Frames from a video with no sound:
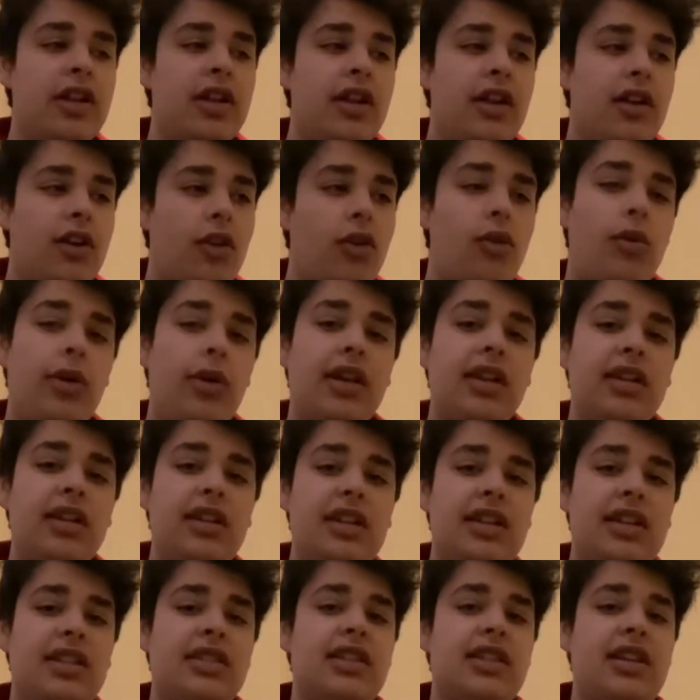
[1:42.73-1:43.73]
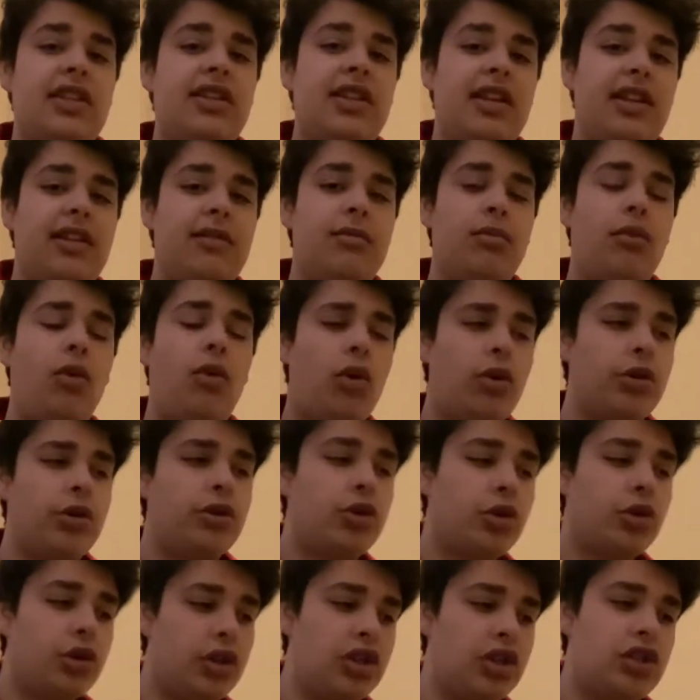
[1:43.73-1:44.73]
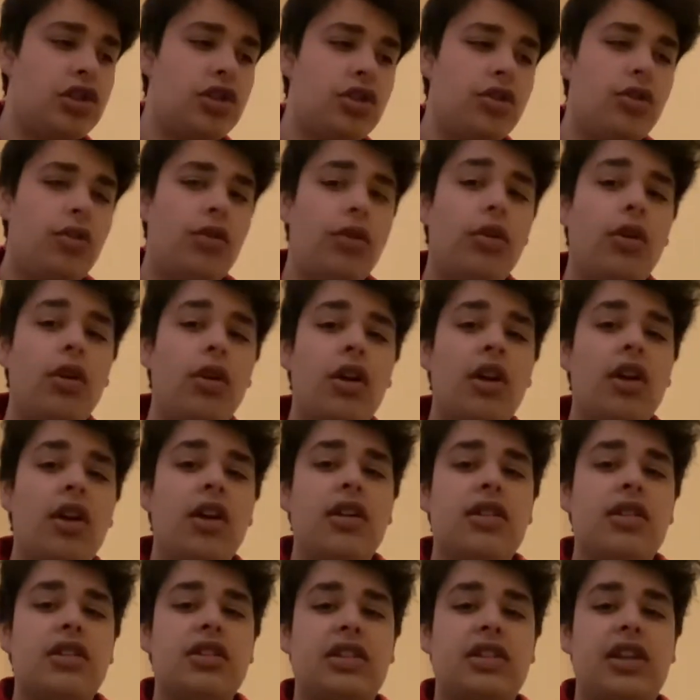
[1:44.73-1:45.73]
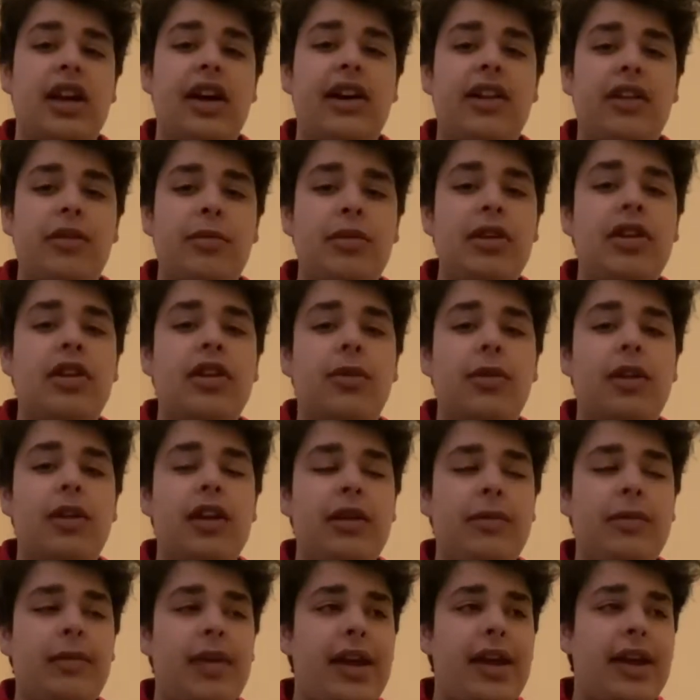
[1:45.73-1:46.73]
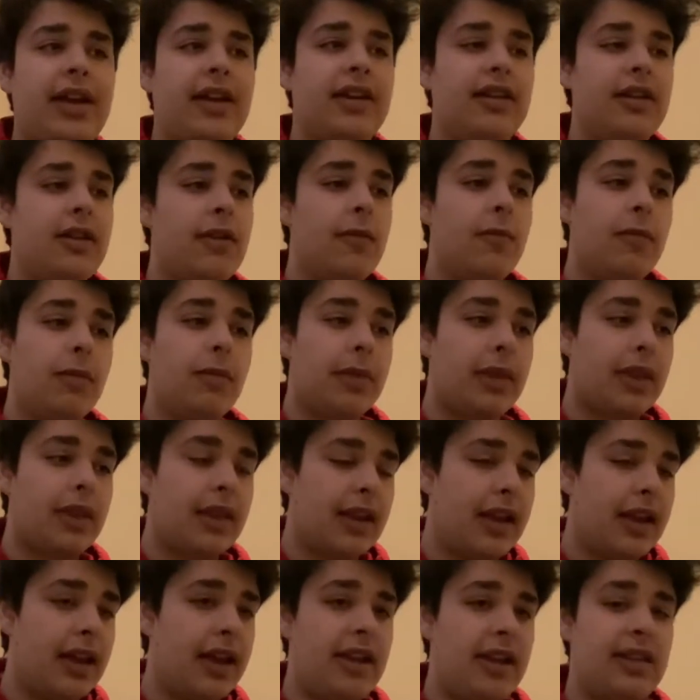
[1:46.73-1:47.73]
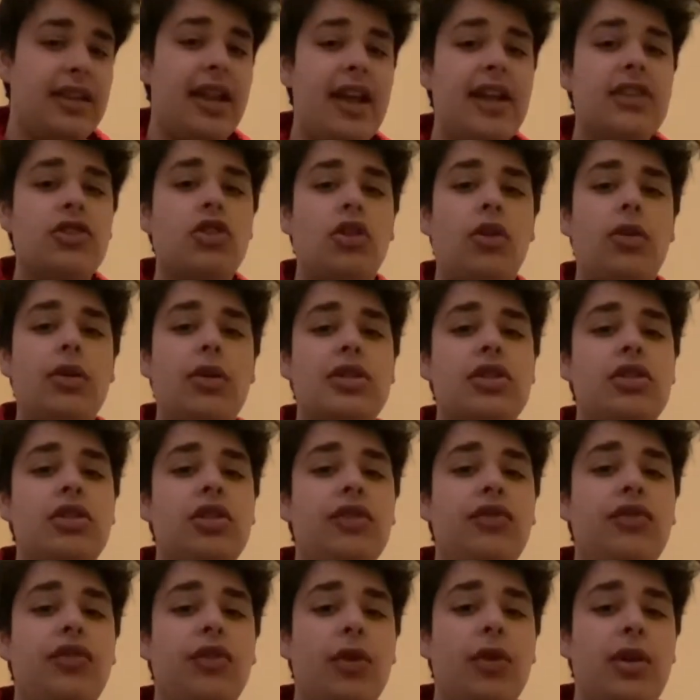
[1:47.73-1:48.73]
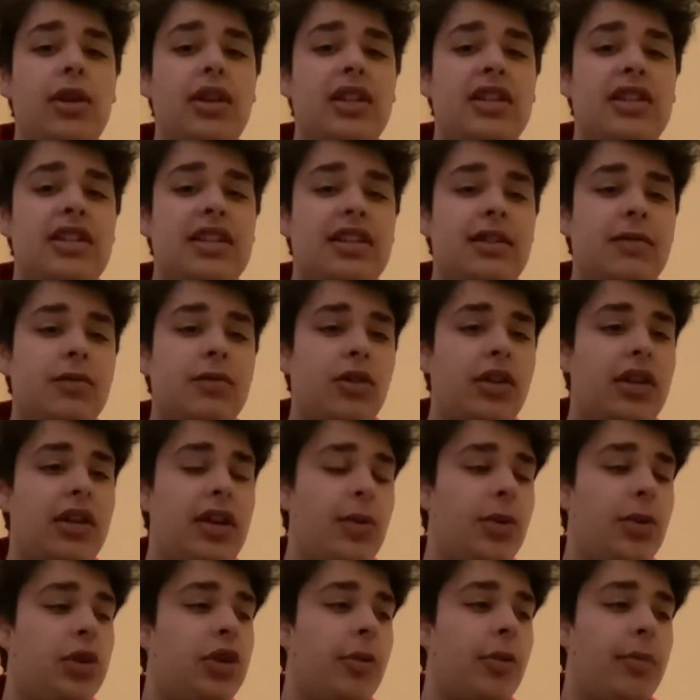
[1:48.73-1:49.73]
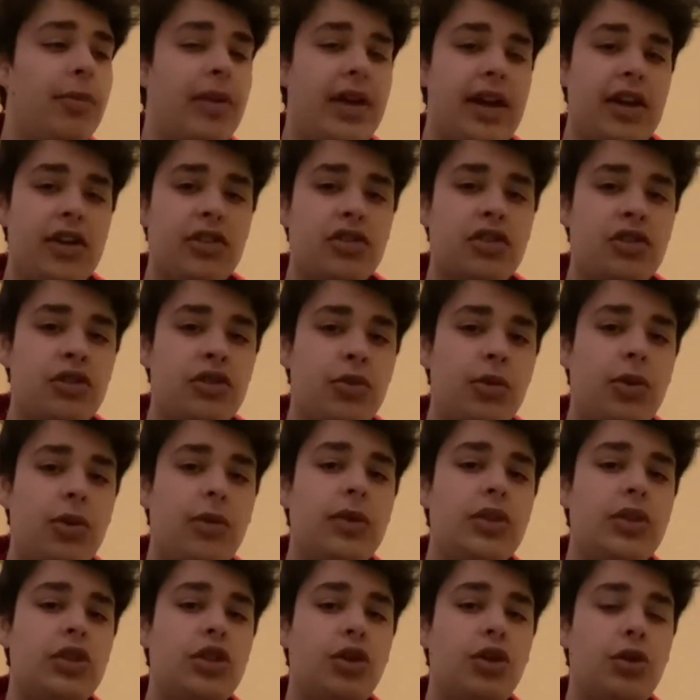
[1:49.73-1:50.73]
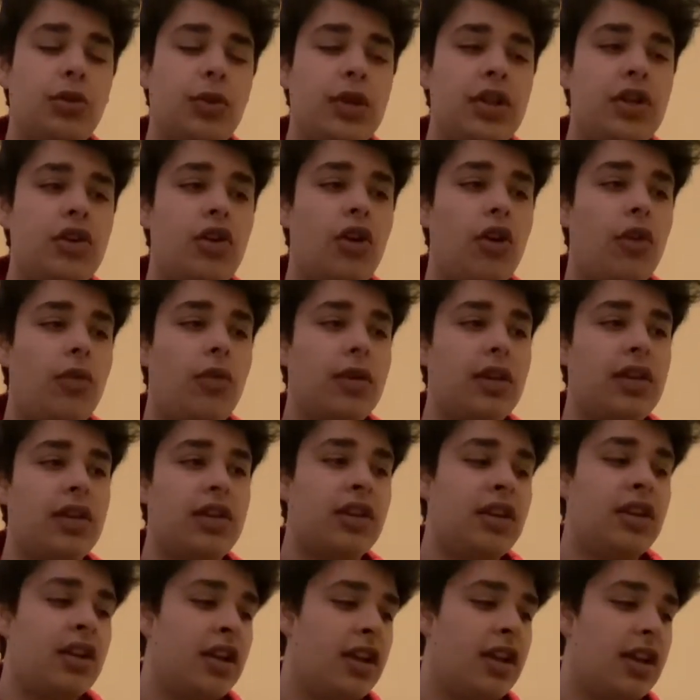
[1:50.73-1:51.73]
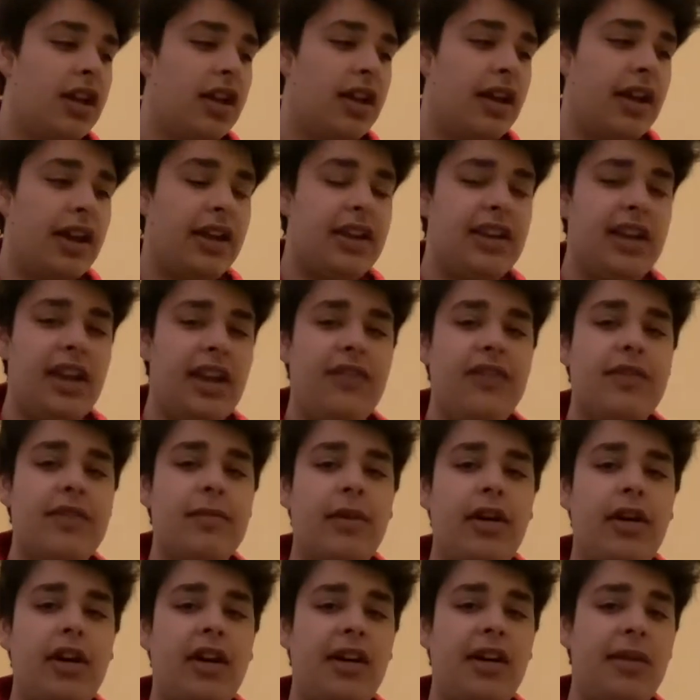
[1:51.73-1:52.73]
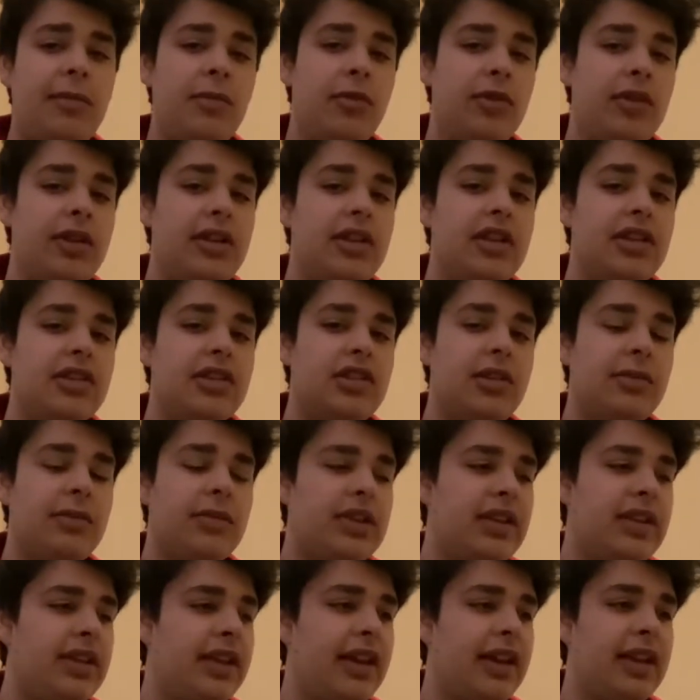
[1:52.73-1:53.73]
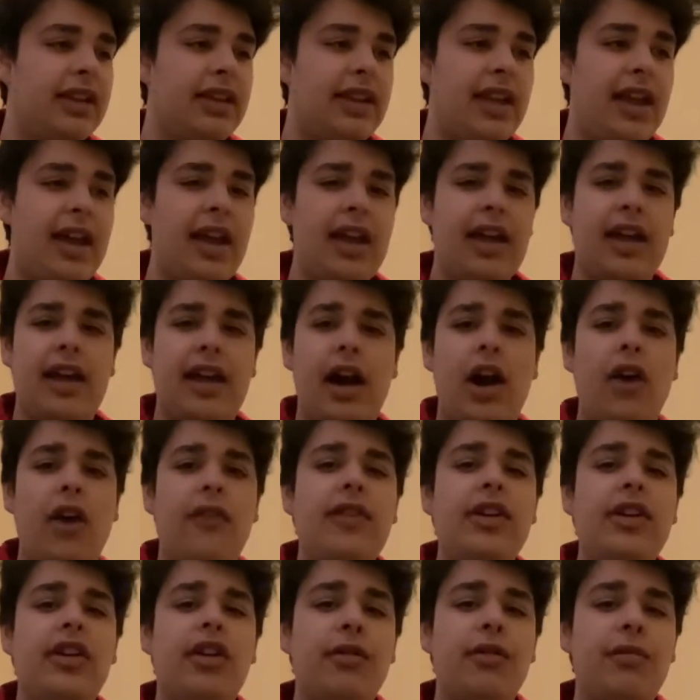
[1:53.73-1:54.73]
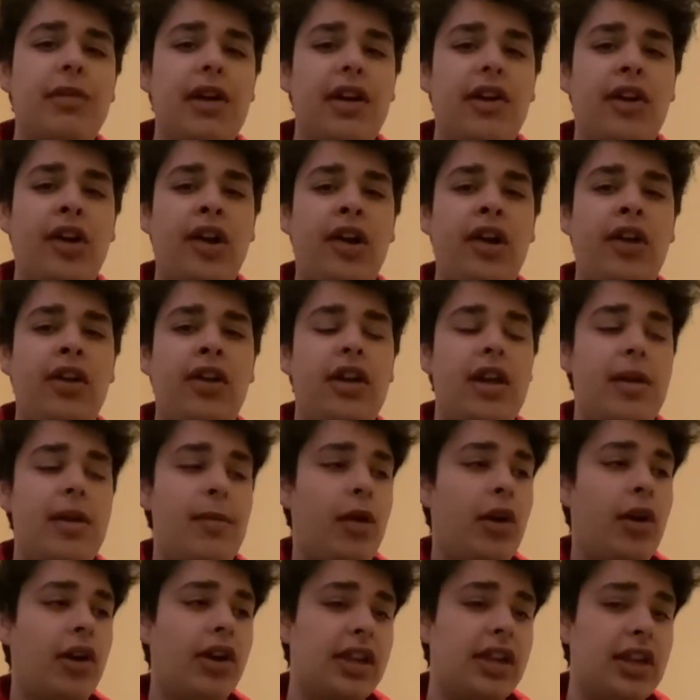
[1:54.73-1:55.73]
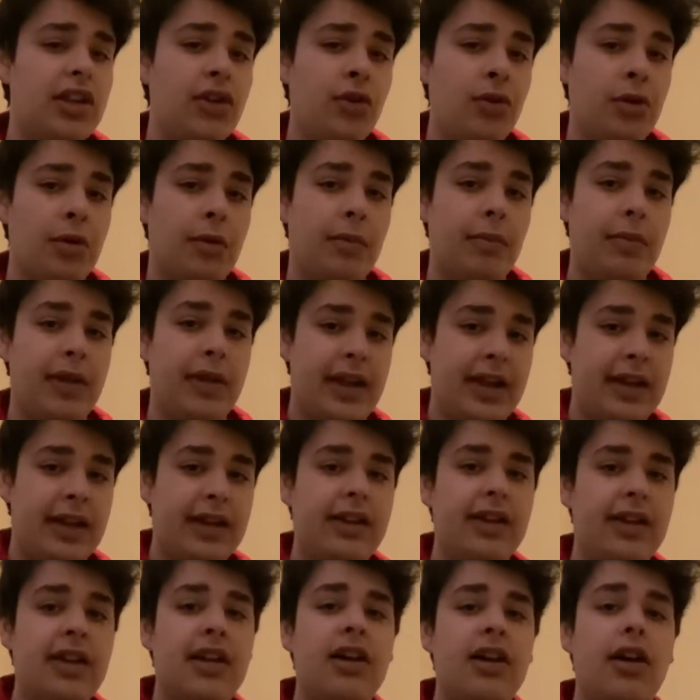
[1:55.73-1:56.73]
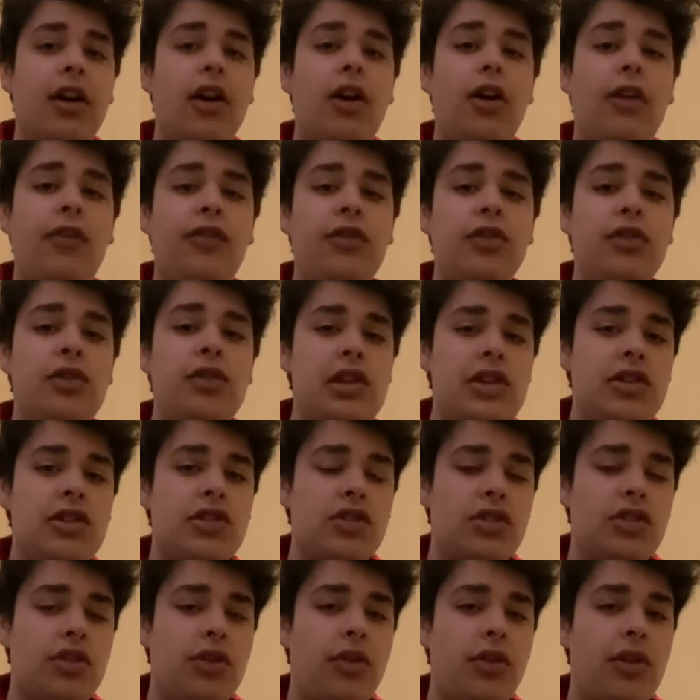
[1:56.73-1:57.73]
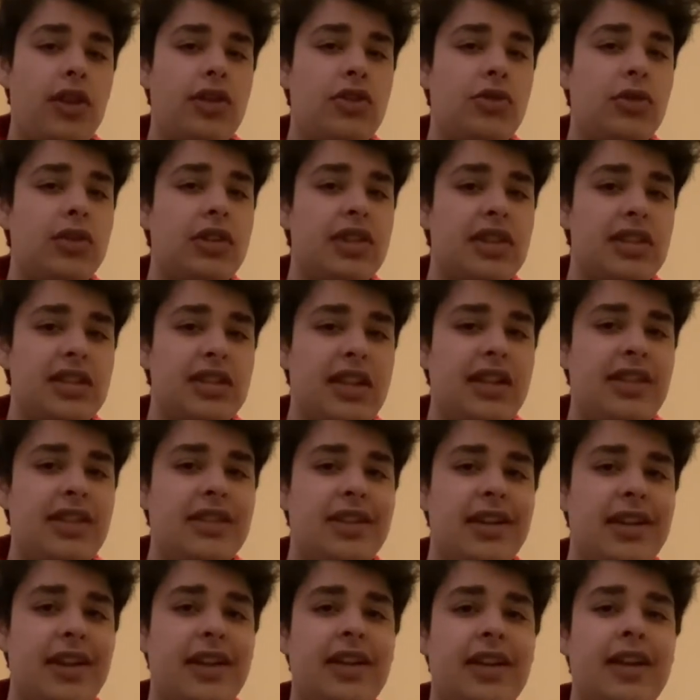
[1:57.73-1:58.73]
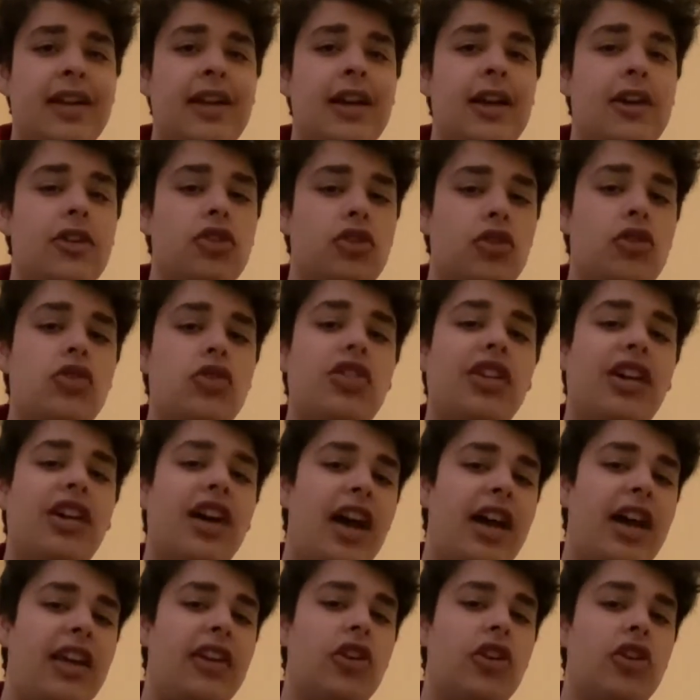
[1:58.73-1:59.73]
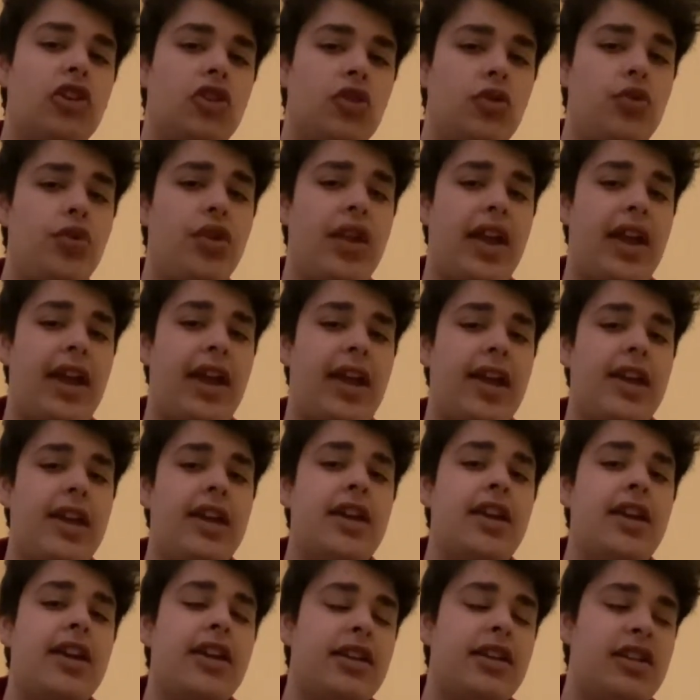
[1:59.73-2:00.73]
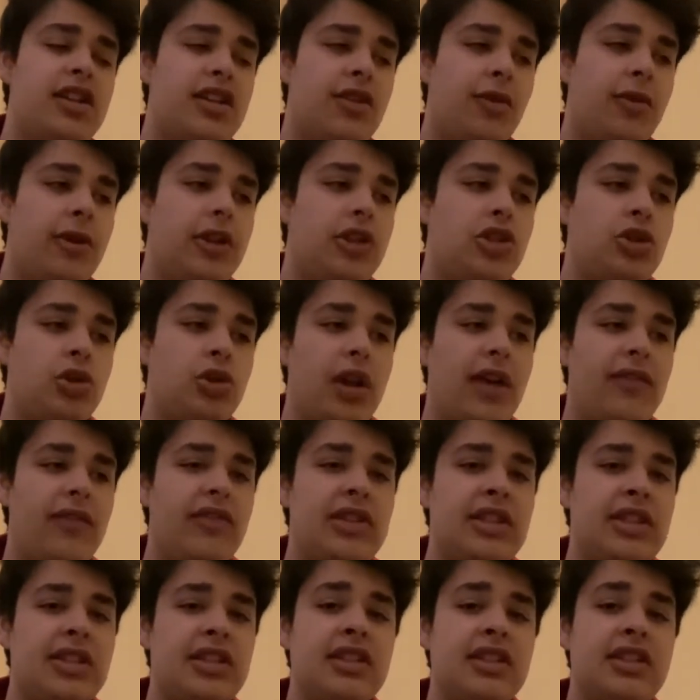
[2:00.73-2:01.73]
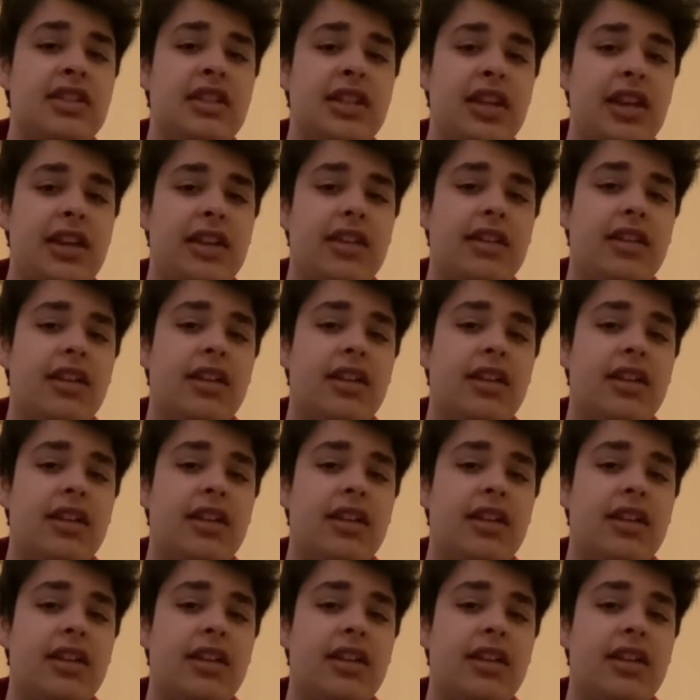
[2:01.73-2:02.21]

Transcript: quickness and then more traditional style of being a running back. And that's always good for any team. Look at what the Bears are doing with Tarik Cohen and David Montgomery, something like that. Alvin Kamara and Mark Ingram back a few years ago. That's what the Saints did. So you could kind of do that here with Travis Etienne